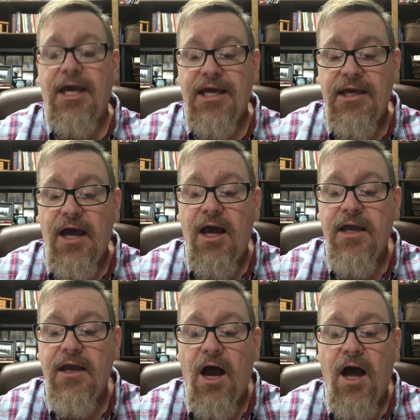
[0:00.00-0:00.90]

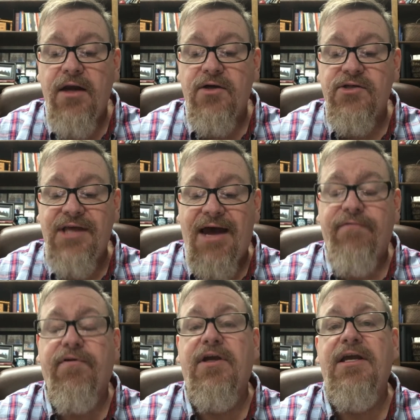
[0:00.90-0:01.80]
He honors that
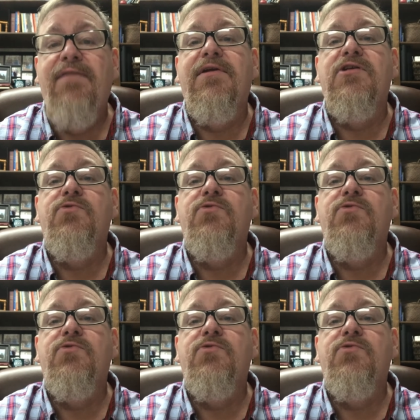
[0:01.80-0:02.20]
forgiveness.